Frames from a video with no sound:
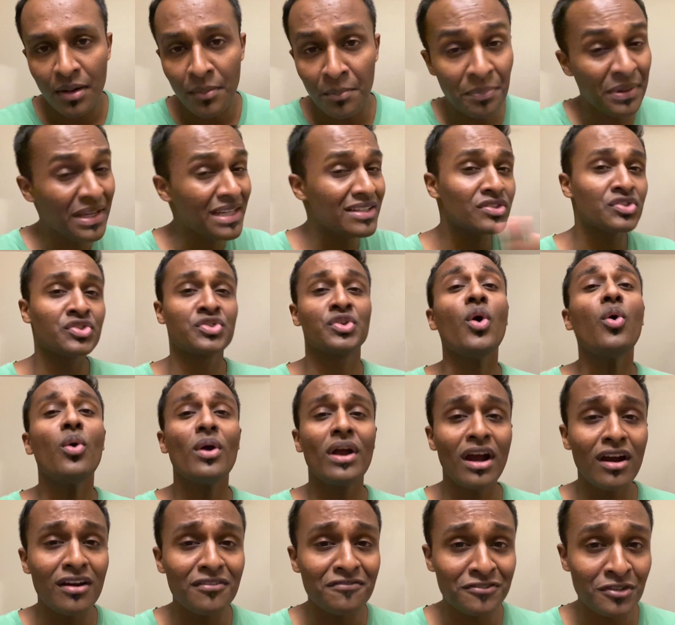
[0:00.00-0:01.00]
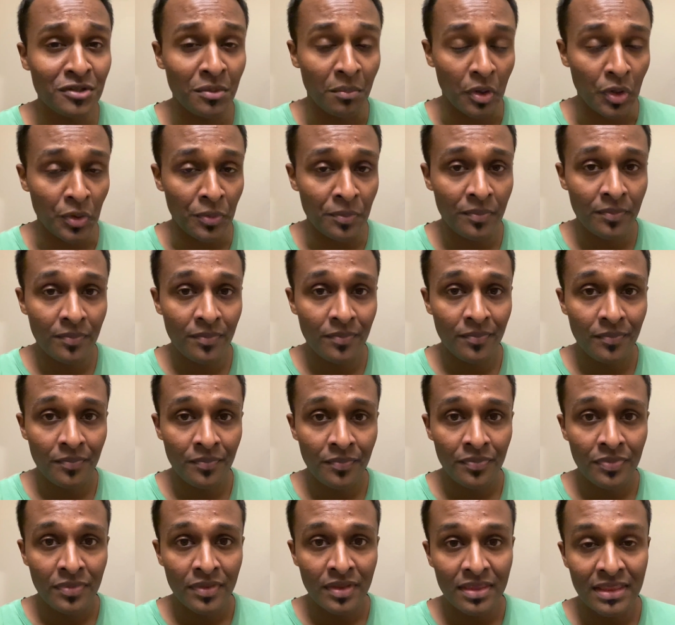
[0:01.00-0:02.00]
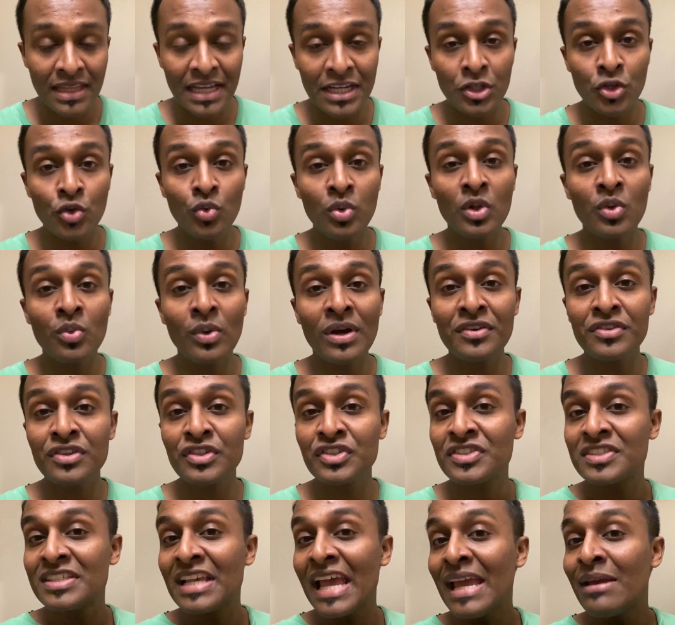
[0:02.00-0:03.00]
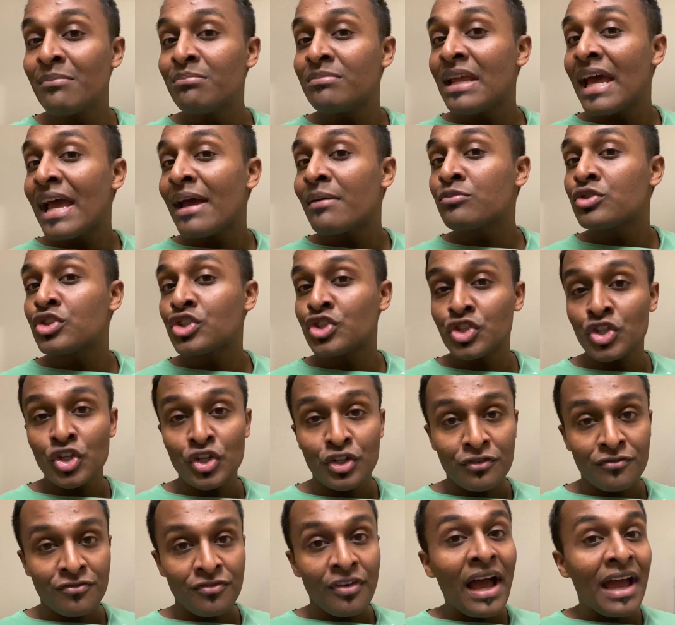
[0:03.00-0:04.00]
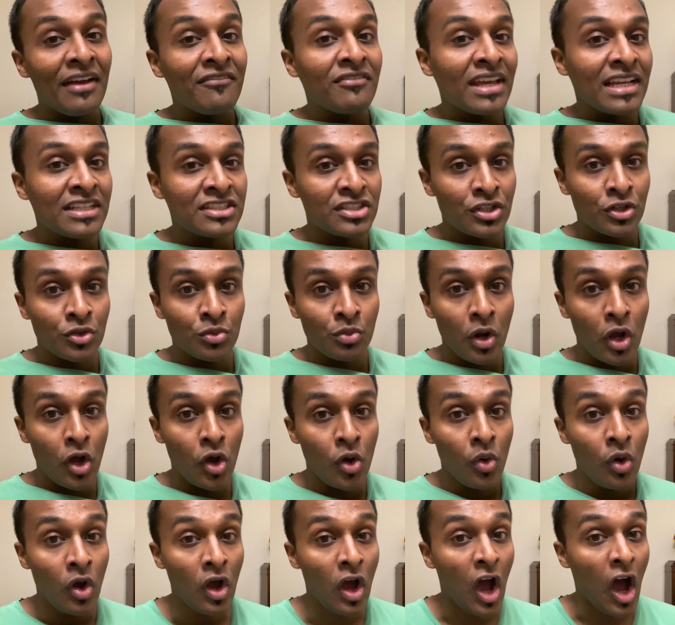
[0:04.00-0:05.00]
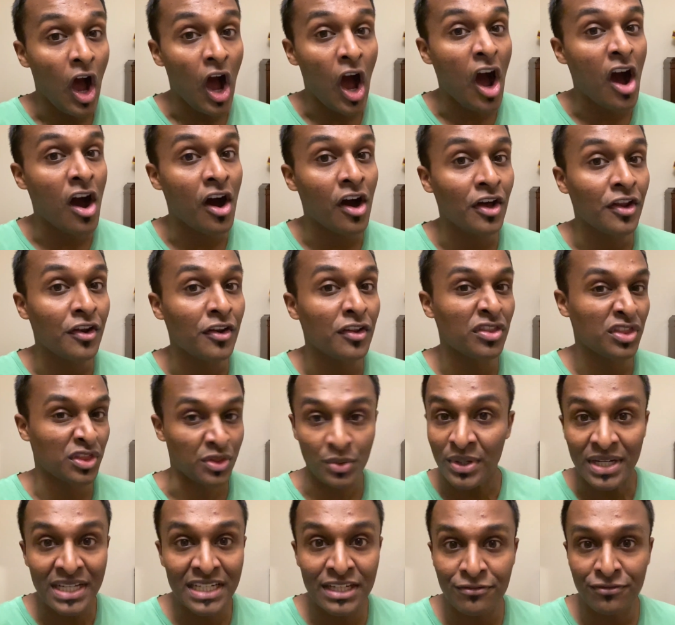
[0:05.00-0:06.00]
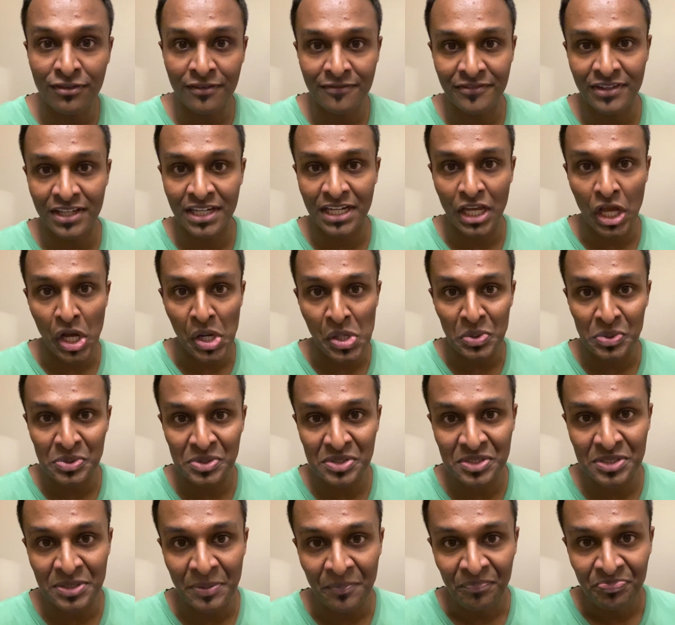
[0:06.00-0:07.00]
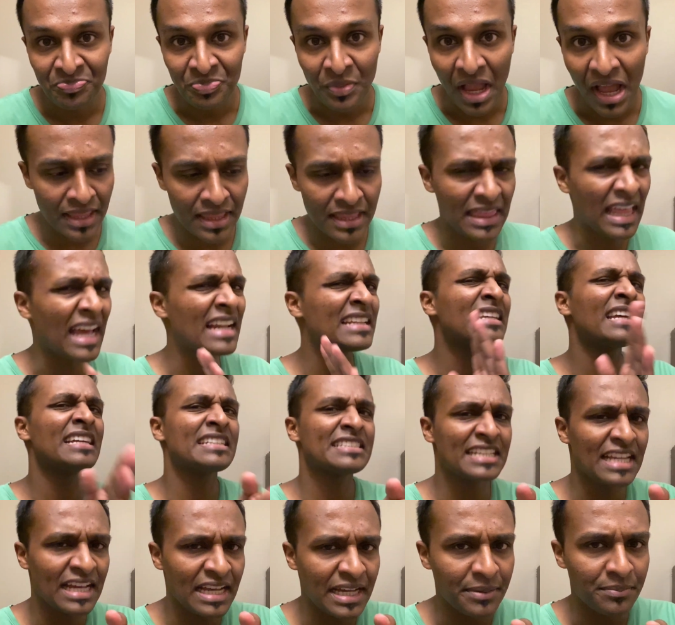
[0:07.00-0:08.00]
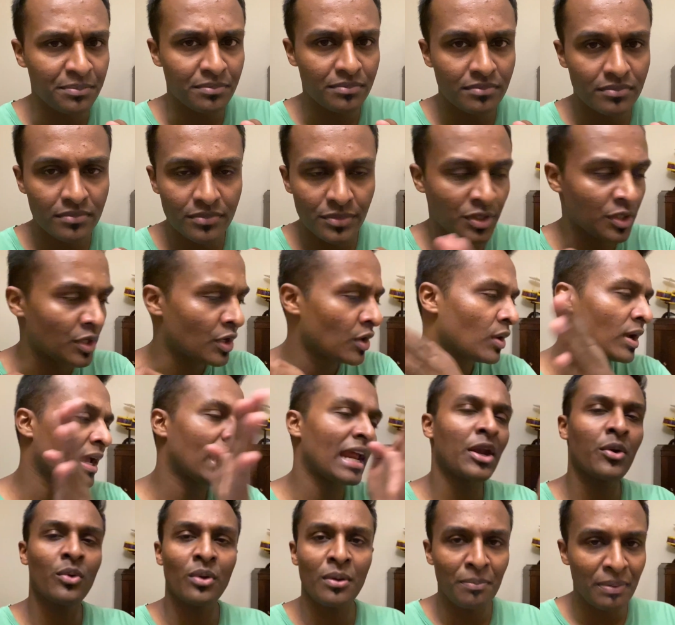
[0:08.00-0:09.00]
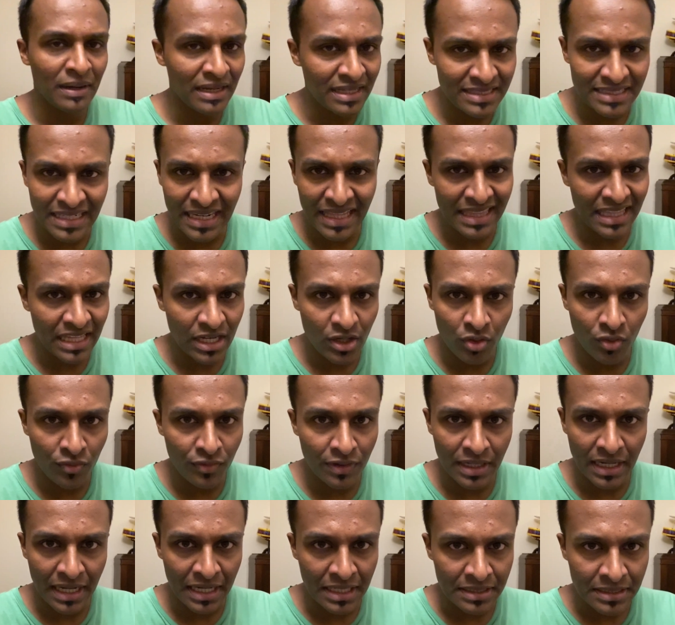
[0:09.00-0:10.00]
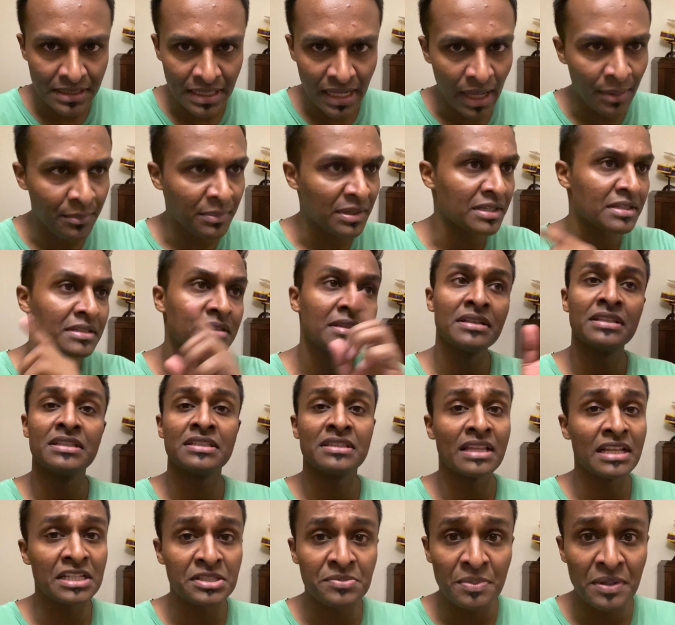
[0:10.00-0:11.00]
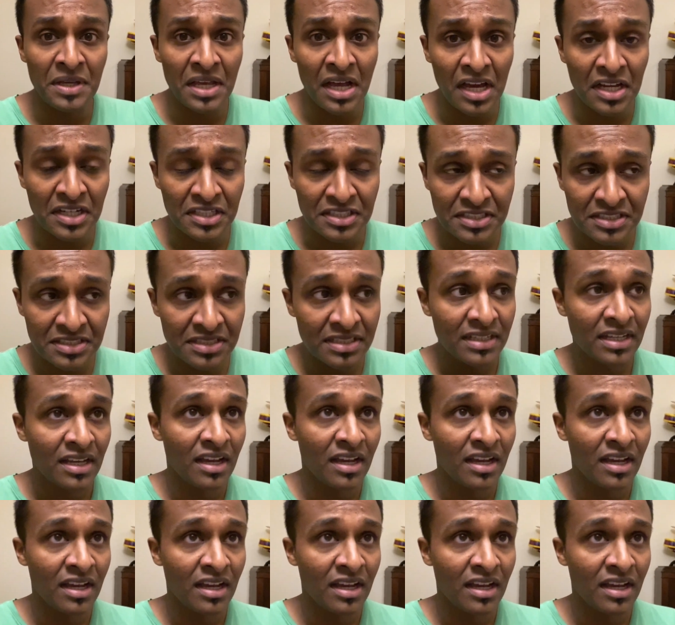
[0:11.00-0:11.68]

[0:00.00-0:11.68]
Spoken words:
Being so comfortable that you will wear the same damn shirt 5 days in a row on three different videos. That takes time. You don't get to a place like that overnight. I mean, let's be honest.